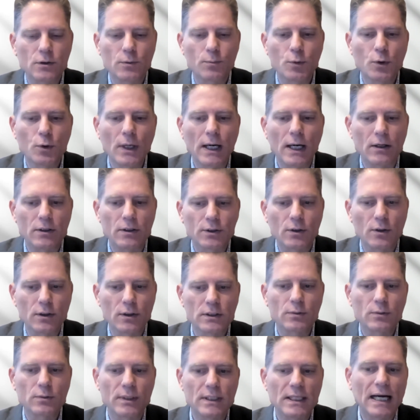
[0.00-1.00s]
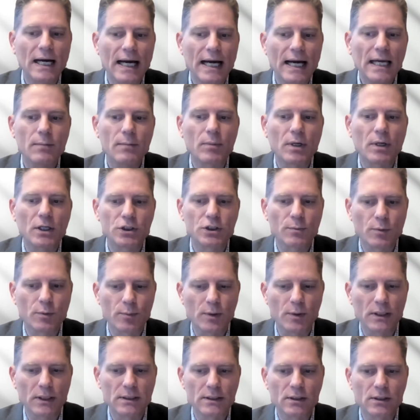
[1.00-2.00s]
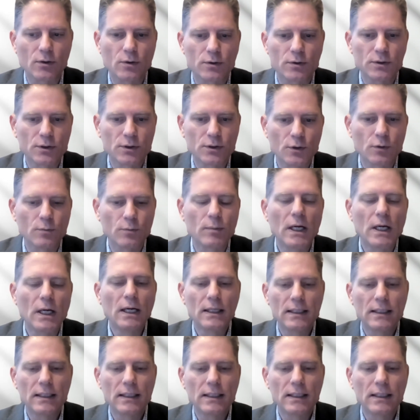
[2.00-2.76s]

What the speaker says: poor households with a higher marginal propensity to consume,